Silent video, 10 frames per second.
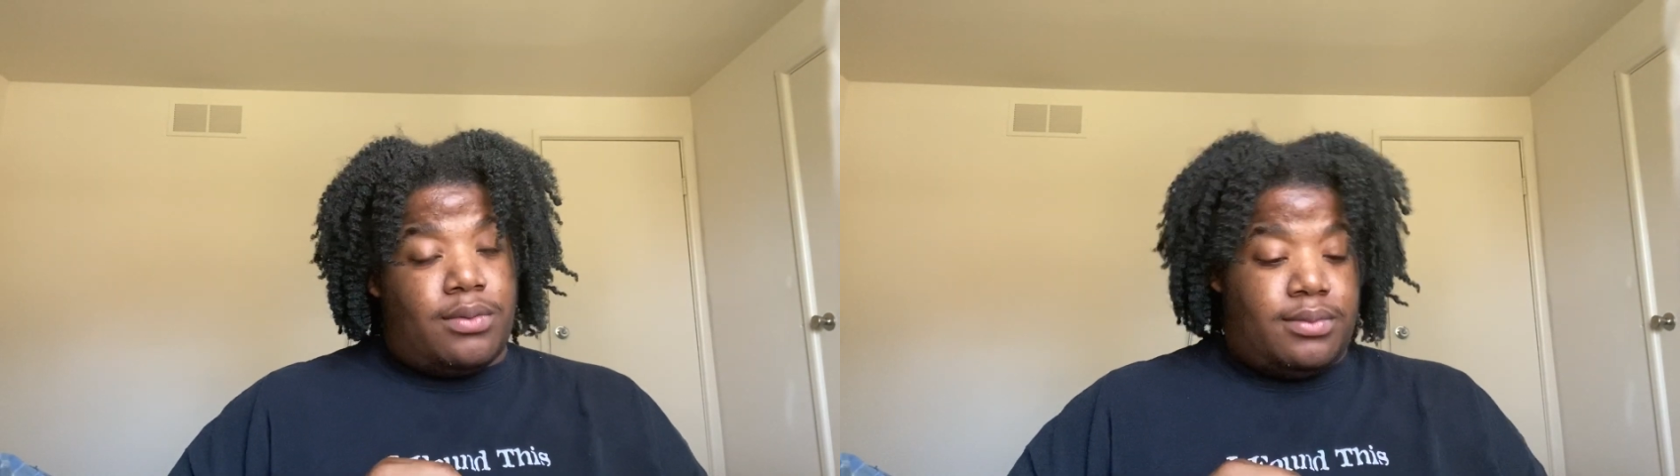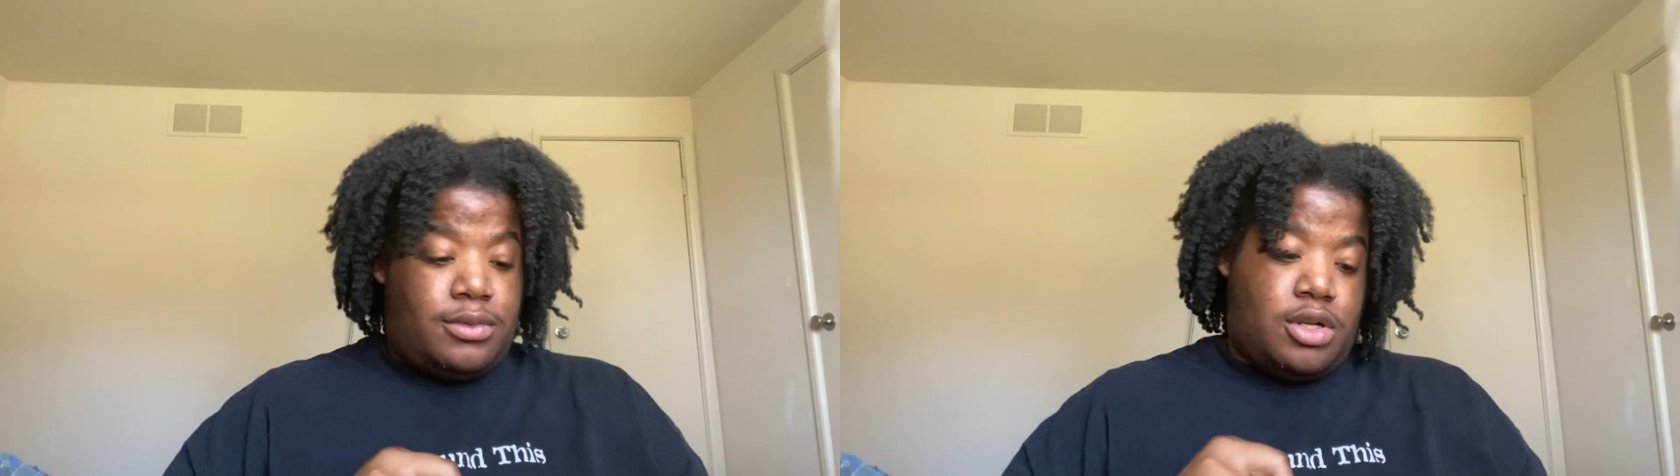
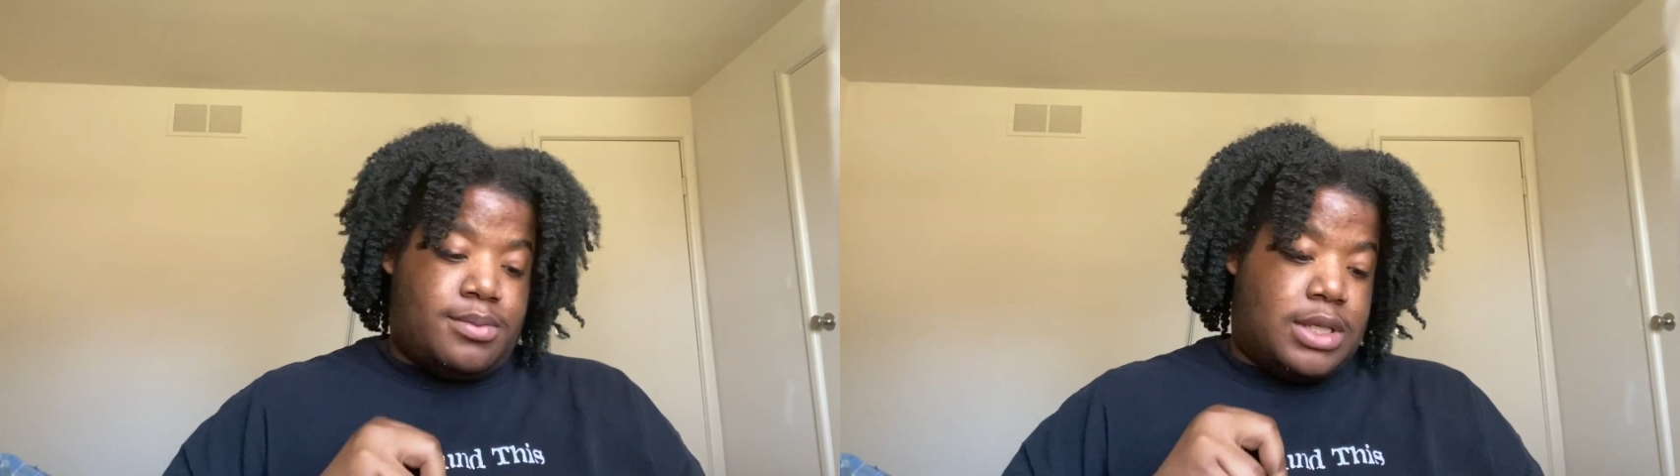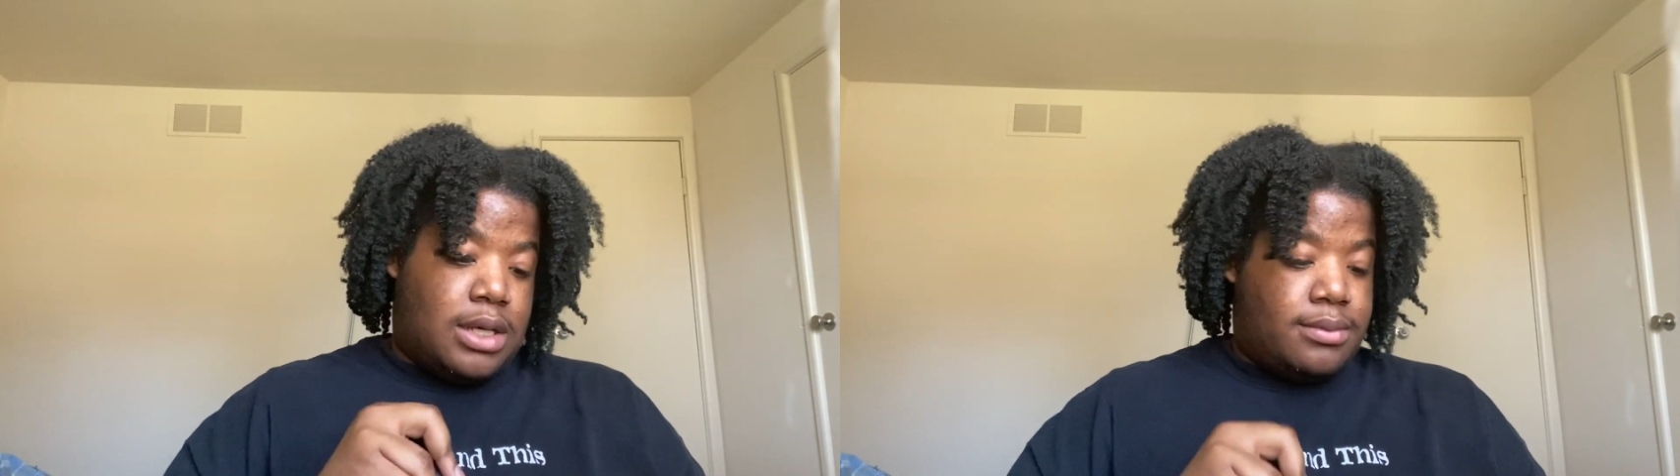You know what I'm
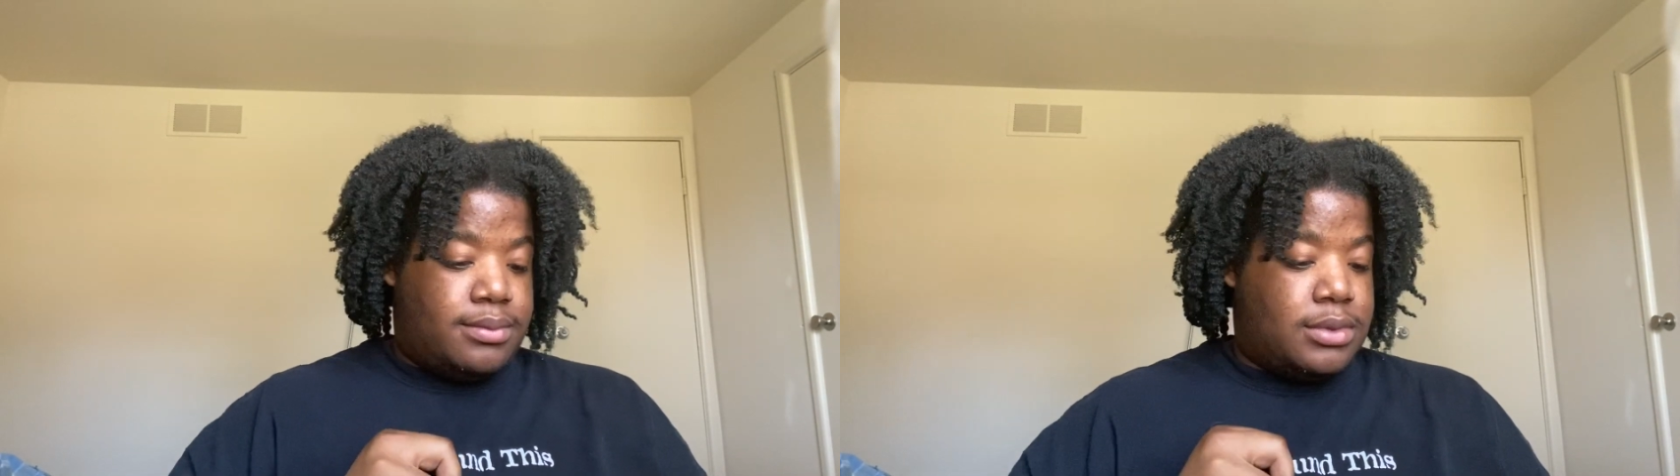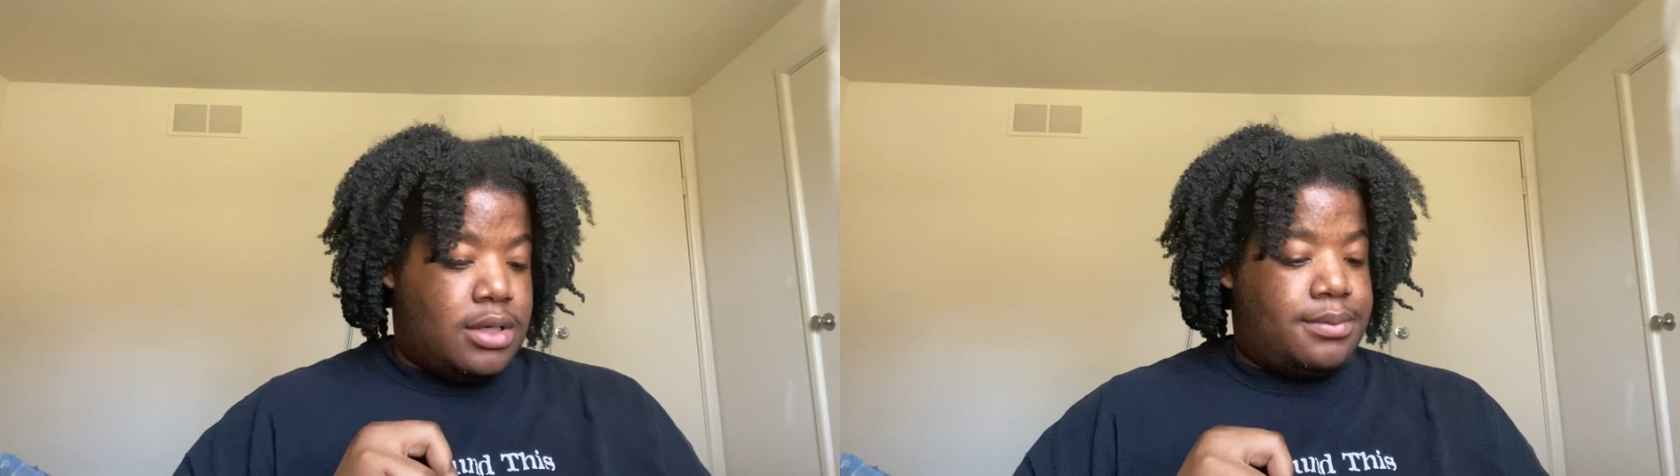saying?
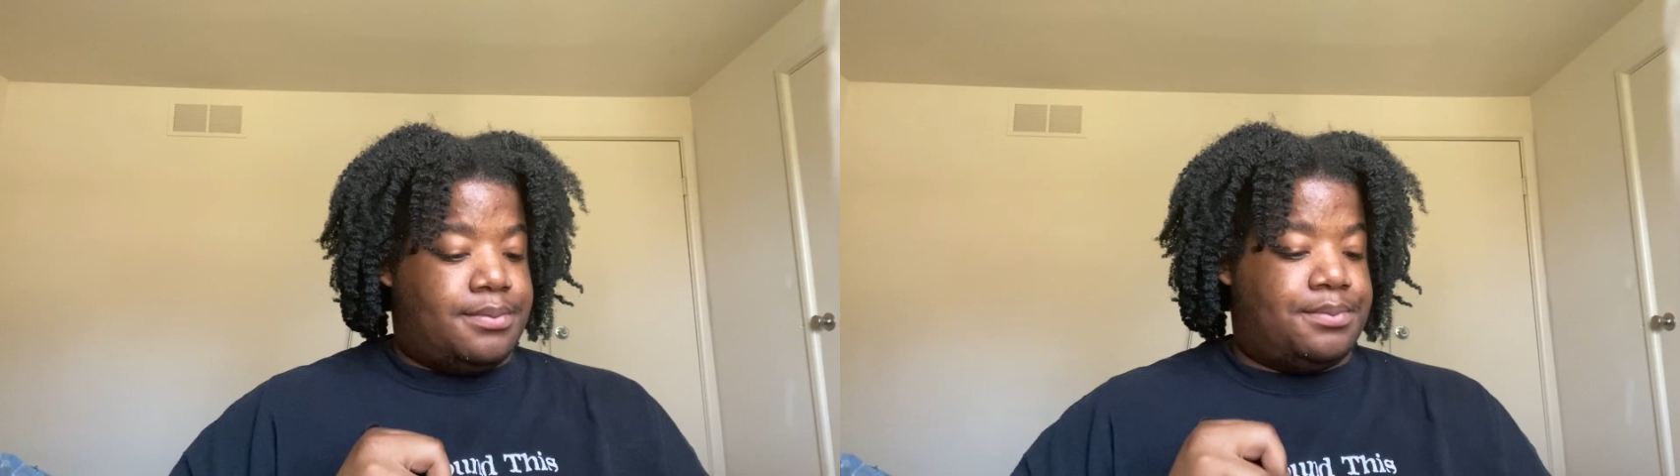So